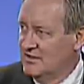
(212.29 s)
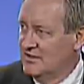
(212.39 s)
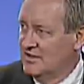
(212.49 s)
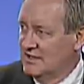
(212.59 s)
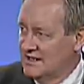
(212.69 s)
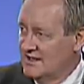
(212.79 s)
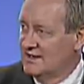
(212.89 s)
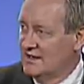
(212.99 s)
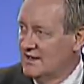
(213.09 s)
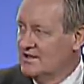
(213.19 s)

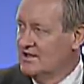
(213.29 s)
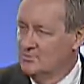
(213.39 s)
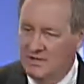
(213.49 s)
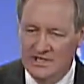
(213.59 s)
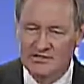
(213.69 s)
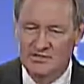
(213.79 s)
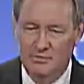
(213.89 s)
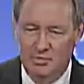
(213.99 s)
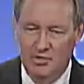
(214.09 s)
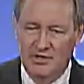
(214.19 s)
Again, I come back to
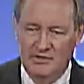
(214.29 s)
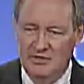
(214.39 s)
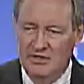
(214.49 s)
the point